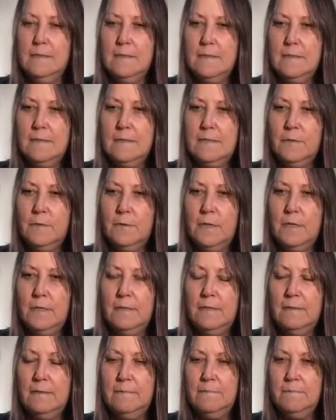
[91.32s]
So
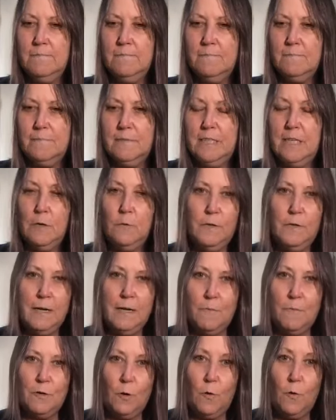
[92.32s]
when
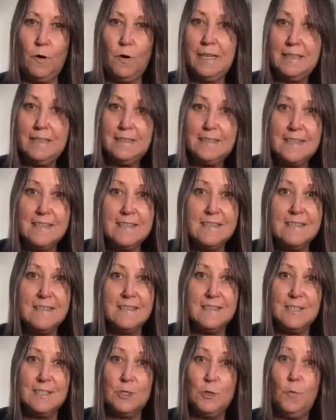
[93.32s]
I'm recording this,
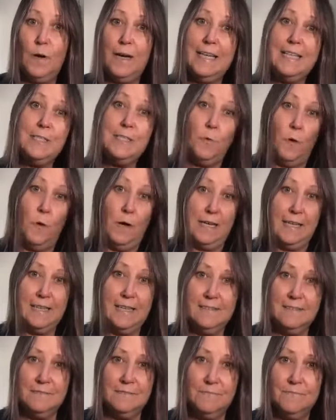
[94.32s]
it's
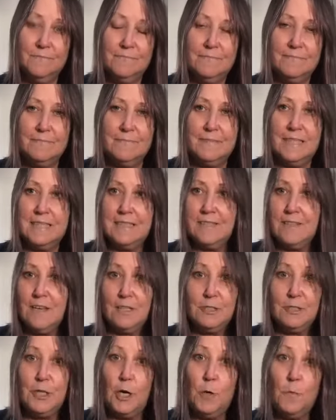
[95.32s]
2020, it's
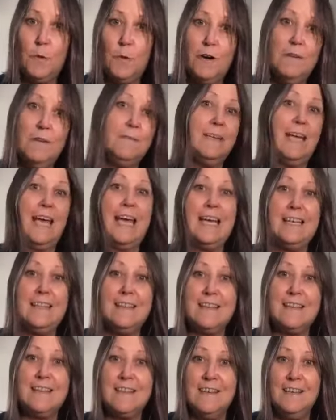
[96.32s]
October
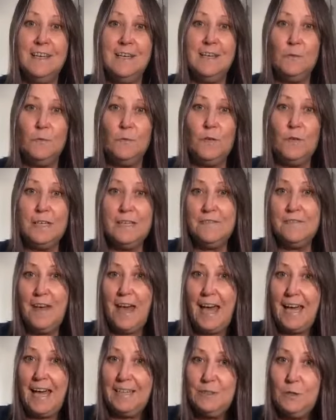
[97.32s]
8th. We've
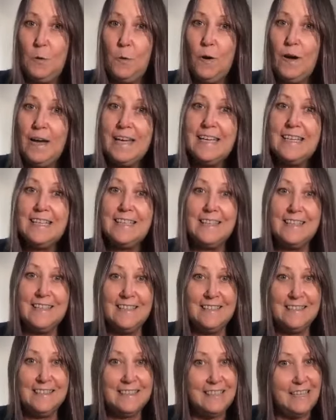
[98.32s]
had quite
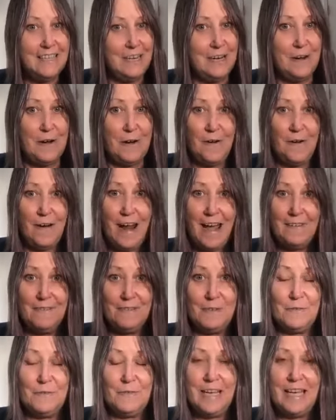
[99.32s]
a year,
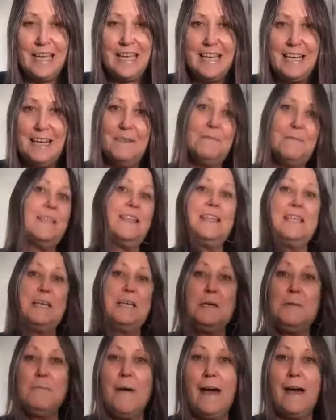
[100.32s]
haven't we? I mean,
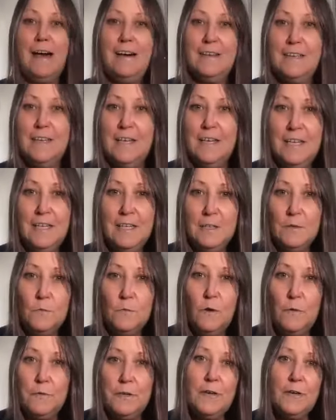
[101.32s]
think about
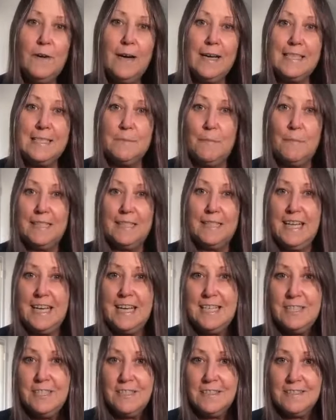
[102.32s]
what were your
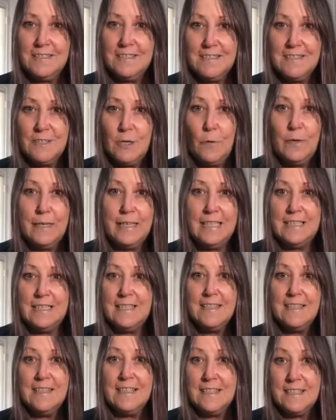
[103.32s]
expectations going
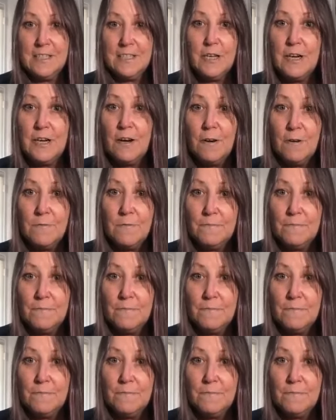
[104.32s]
into this year?